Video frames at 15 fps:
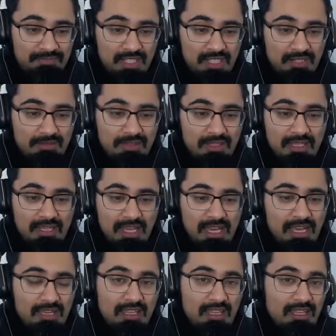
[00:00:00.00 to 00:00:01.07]

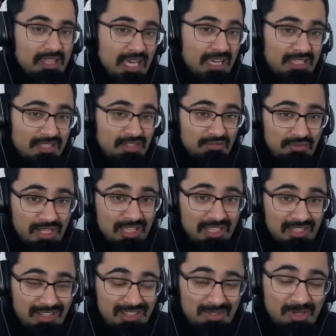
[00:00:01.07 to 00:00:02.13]
and that is a really
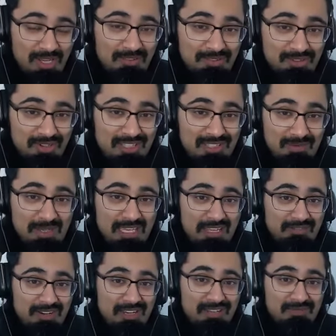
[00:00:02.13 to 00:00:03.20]
nice way of trying to make
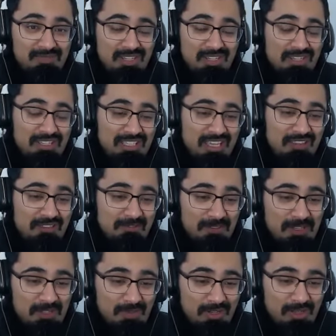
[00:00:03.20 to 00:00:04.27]
it random. So you can say the
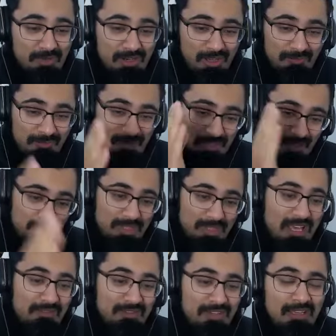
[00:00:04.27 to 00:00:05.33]
first one, I'm going to go for the top
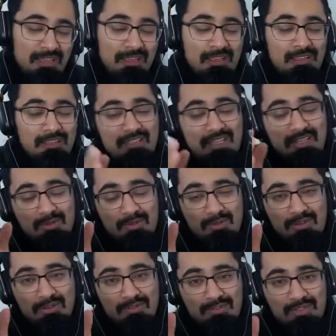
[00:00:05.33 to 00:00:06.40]
left. Next one, I'm
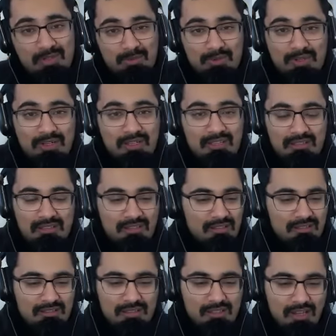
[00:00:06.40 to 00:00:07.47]
going to go for top right.
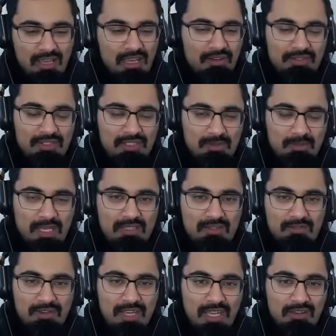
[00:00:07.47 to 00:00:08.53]
You don't have to
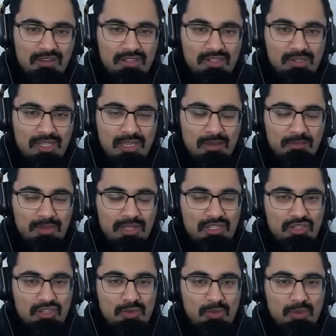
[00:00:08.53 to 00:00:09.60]
specify how you're doing it, but it's
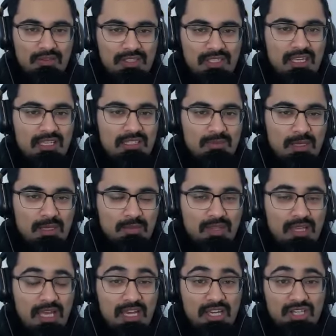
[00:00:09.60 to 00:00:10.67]
a good way of saying to people
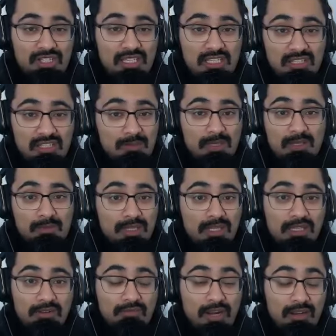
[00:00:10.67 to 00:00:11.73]
that actually it's going to be
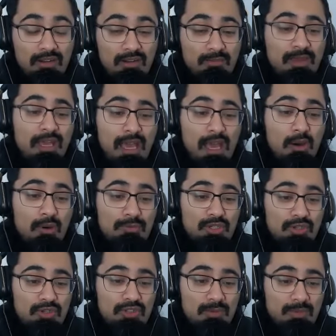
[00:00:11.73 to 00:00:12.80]
completely random how I'm
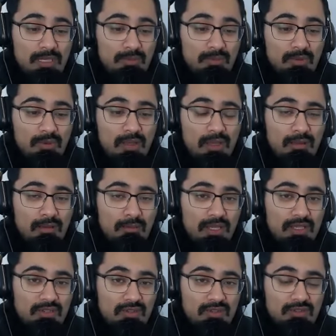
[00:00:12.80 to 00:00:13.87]
choosing people
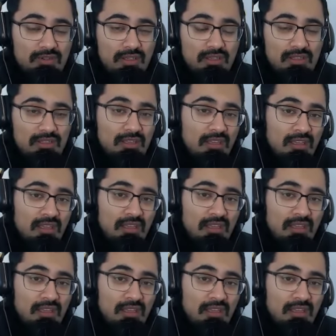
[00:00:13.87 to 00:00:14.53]
based on the screen. Because